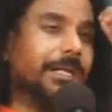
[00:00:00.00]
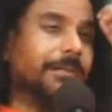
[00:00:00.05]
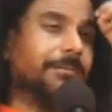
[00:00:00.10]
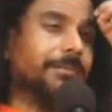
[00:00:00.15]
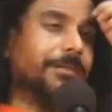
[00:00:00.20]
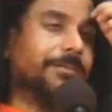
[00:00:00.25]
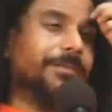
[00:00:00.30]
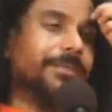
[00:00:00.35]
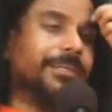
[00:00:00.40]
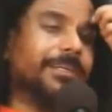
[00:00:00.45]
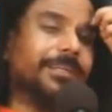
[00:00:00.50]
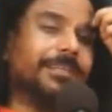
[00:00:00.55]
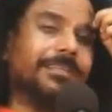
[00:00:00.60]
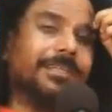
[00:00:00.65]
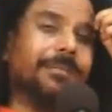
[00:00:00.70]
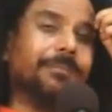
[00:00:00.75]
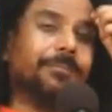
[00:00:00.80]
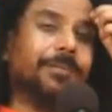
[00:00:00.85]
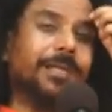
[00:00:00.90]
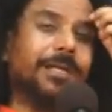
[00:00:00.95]
I am giving
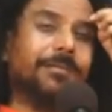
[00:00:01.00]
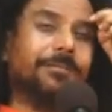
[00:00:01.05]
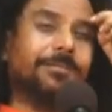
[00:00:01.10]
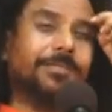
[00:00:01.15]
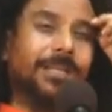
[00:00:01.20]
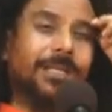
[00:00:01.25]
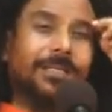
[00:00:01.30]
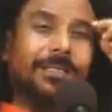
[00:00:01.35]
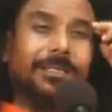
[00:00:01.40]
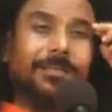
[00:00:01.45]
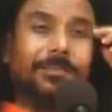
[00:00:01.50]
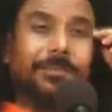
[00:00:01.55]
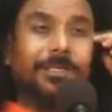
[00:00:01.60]
example of China